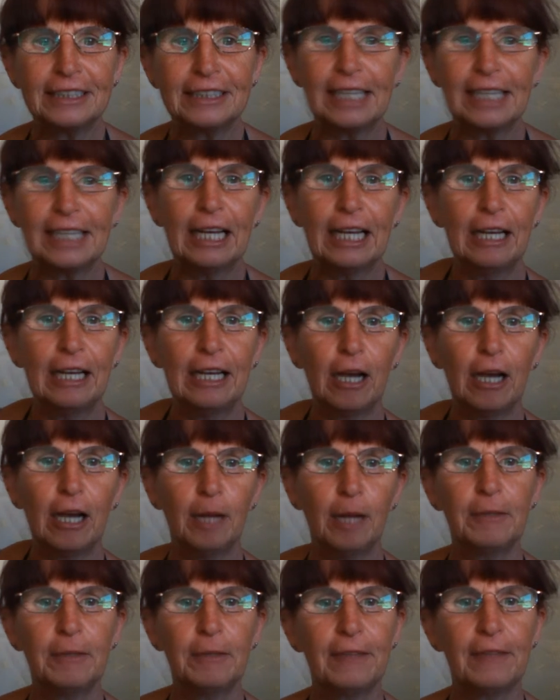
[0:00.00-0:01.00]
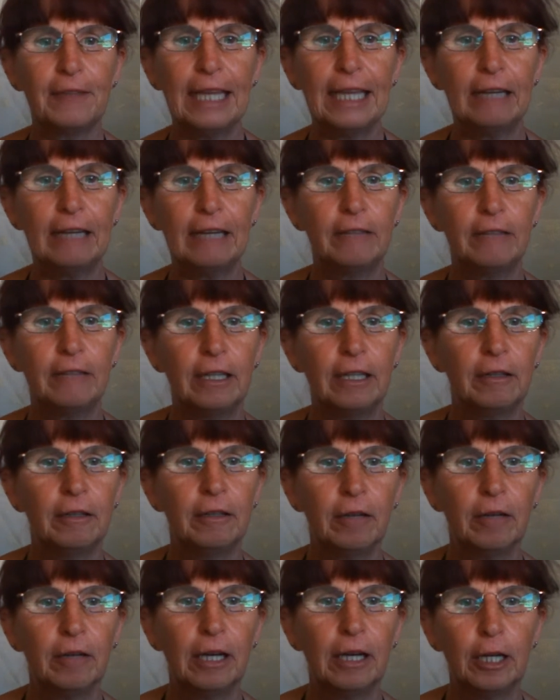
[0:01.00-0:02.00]
I'm of the era,
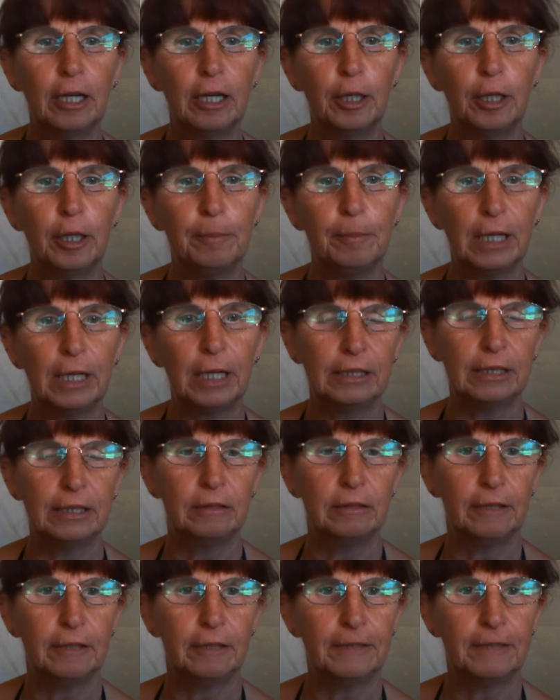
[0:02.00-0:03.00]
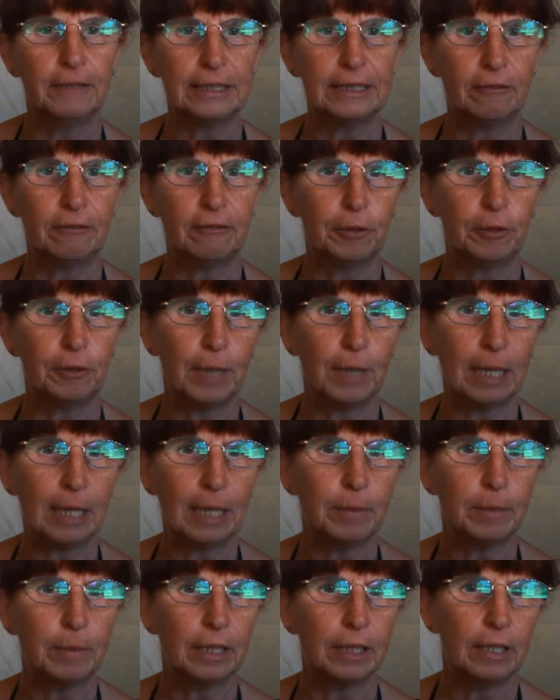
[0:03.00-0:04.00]
I don't know if it's everywhere,
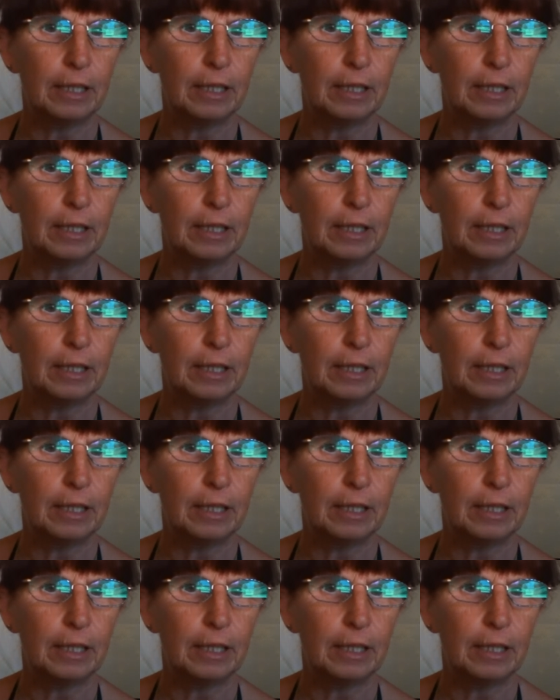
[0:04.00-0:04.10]
but